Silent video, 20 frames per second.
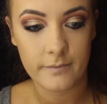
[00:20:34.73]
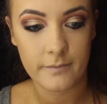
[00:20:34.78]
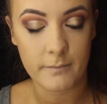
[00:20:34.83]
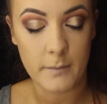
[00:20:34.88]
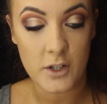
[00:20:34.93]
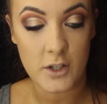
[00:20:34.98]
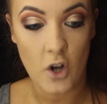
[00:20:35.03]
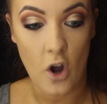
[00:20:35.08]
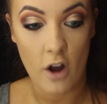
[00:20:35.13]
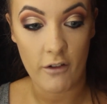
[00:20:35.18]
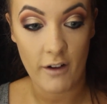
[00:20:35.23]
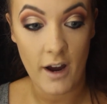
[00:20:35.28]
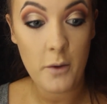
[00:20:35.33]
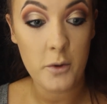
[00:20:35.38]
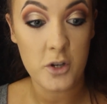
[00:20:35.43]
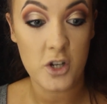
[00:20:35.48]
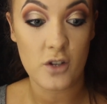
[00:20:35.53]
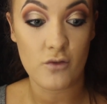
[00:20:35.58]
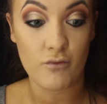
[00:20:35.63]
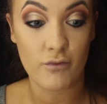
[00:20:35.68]
mascara,
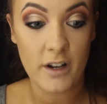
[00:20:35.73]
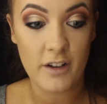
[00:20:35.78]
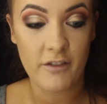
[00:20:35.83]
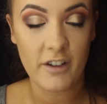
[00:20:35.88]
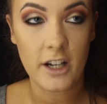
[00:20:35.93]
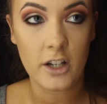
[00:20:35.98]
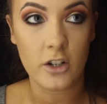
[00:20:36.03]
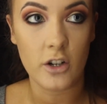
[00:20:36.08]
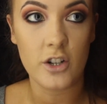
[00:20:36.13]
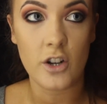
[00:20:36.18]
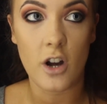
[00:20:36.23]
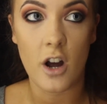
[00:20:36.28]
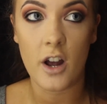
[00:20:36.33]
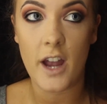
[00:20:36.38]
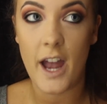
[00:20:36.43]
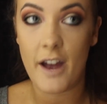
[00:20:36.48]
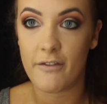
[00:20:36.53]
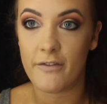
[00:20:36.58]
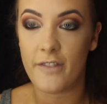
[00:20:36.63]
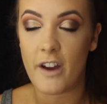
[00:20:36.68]
which is really, really good. I
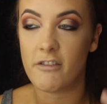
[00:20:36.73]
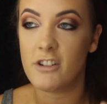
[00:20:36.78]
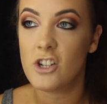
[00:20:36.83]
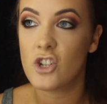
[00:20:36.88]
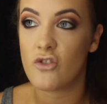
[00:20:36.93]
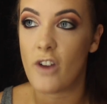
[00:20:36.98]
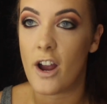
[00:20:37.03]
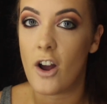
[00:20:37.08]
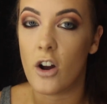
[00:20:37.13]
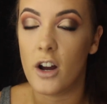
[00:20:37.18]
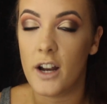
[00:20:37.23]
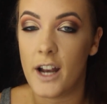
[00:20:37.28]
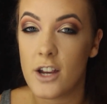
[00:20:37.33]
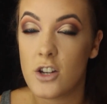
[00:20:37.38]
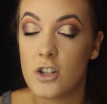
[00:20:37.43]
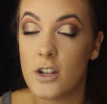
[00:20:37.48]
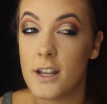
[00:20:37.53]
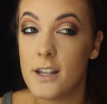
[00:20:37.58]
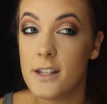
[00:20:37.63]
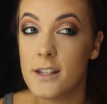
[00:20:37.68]
have very straight
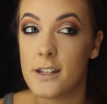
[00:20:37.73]
eyelashes,